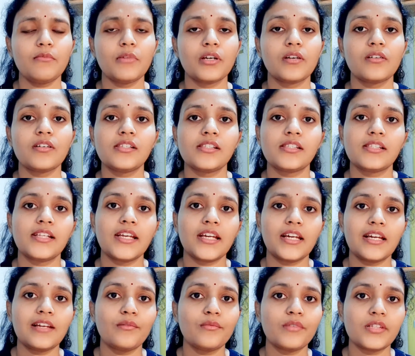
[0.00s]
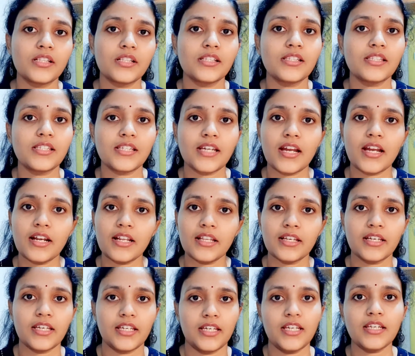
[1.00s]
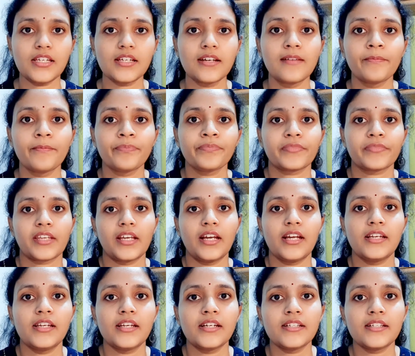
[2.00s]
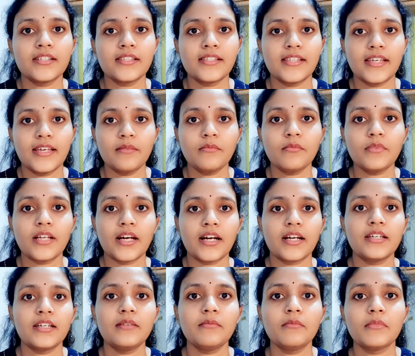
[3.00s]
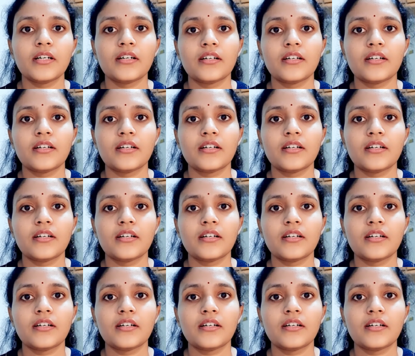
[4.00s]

because they can withstand the heat, and at the same time